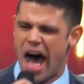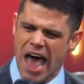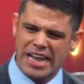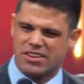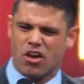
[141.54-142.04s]

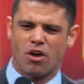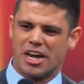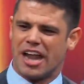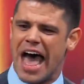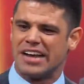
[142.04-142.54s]
Holly told
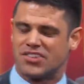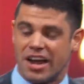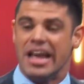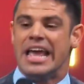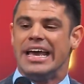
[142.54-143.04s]

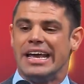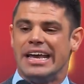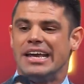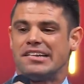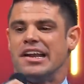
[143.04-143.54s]
Elijah
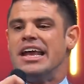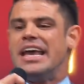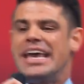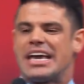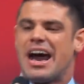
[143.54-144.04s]
is
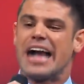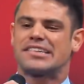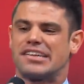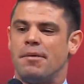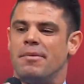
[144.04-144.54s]
he cut
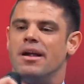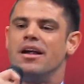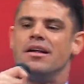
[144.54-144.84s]
some